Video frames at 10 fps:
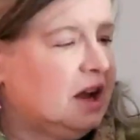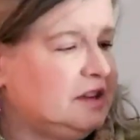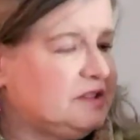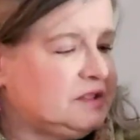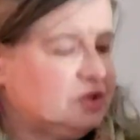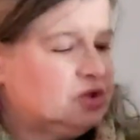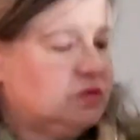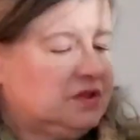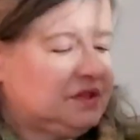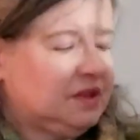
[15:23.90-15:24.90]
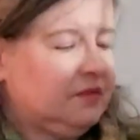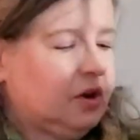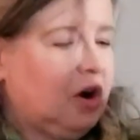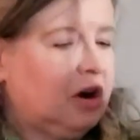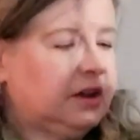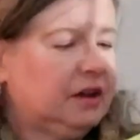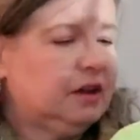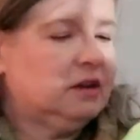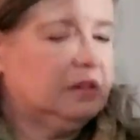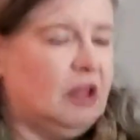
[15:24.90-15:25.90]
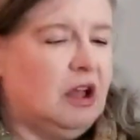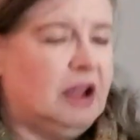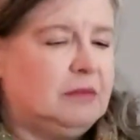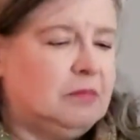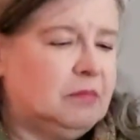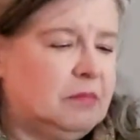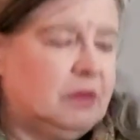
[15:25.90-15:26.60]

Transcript: nice short sleeve cardigan line.